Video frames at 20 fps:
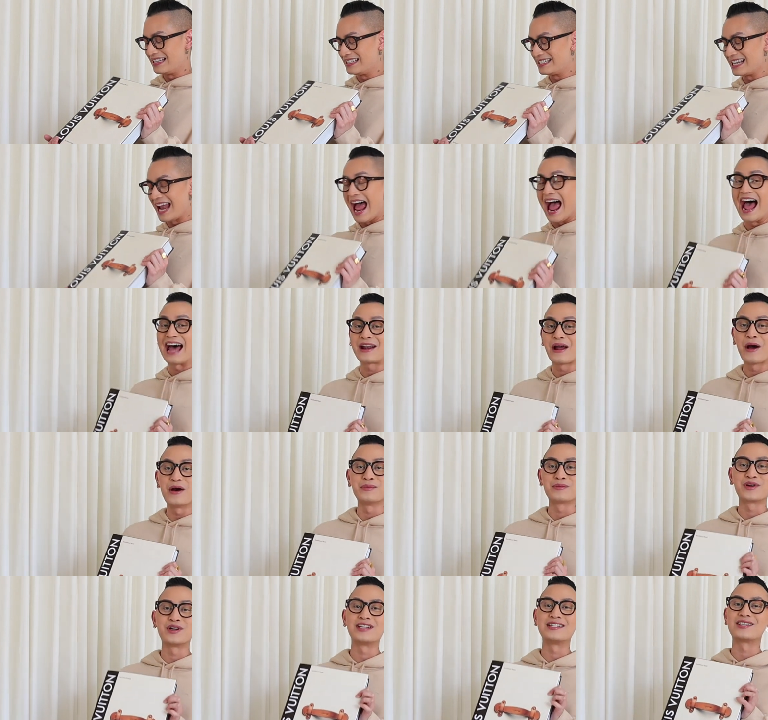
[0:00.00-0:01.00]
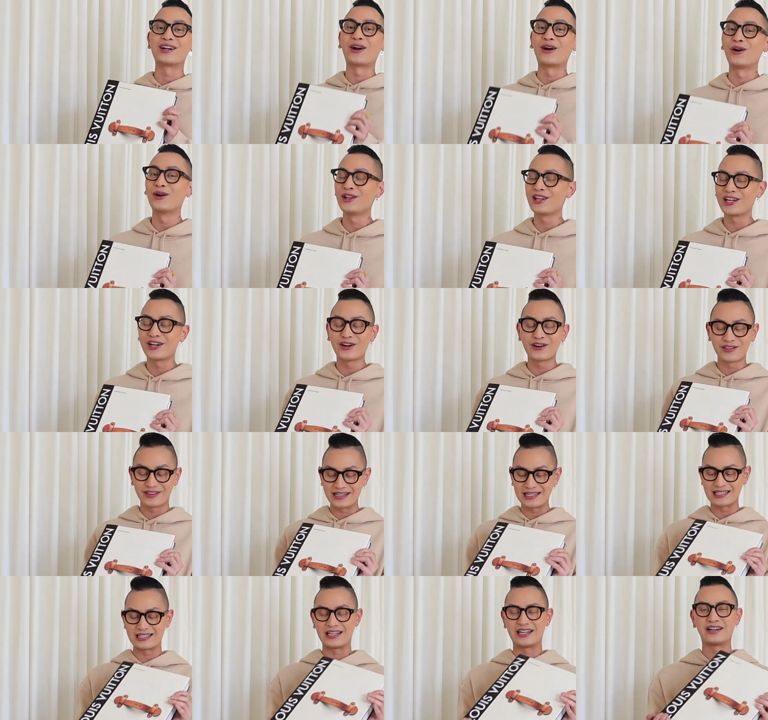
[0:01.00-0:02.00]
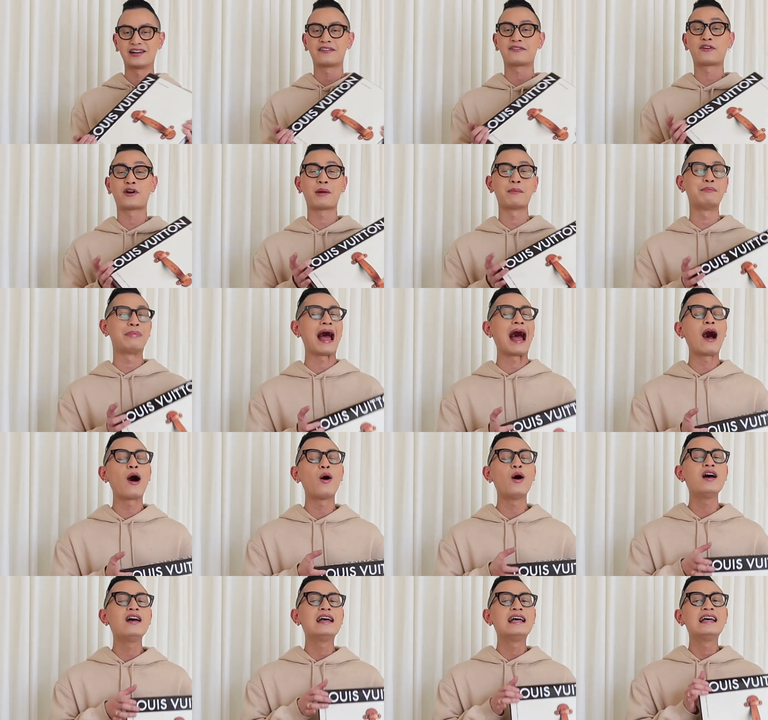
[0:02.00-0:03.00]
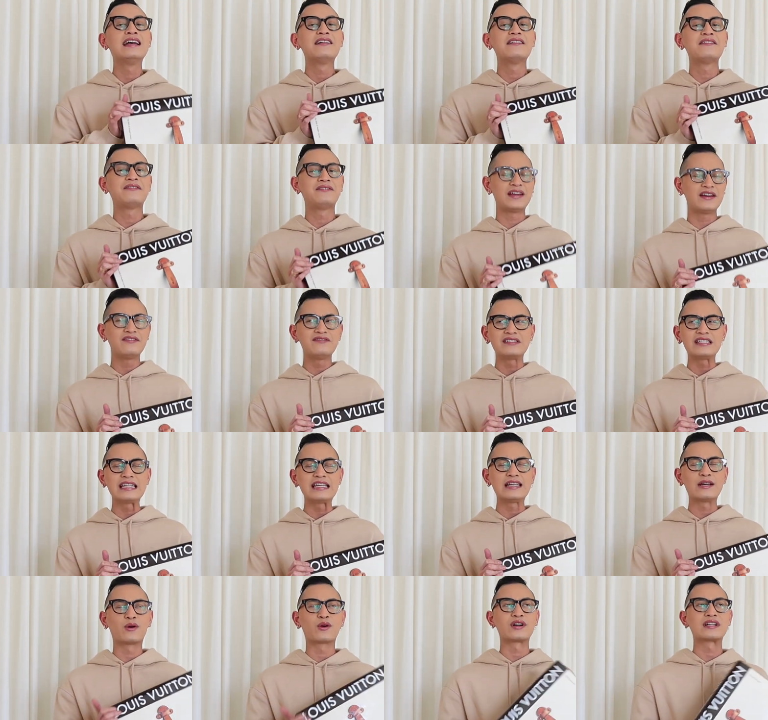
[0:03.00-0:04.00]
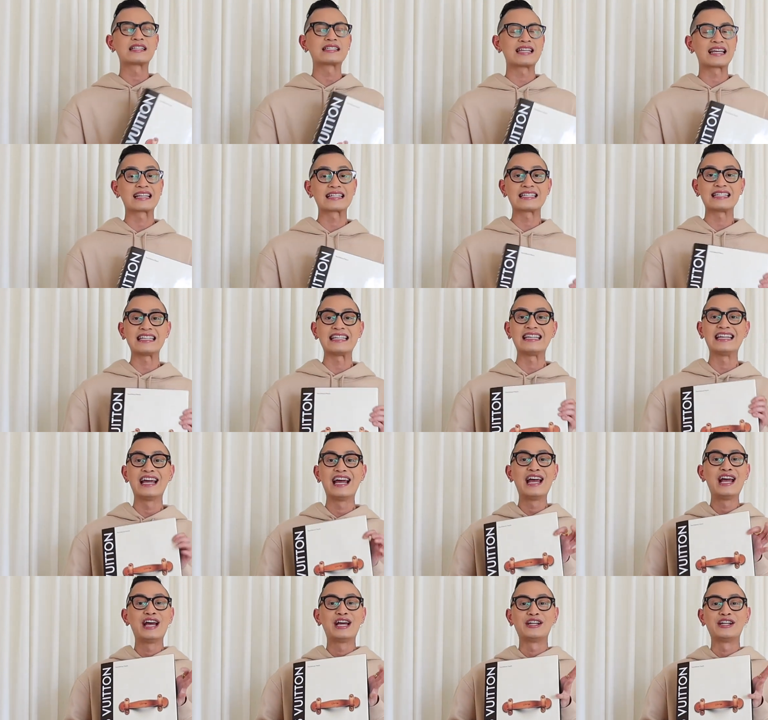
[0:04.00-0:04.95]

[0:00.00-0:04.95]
this at Home Goods earlier this year for about 50 or 60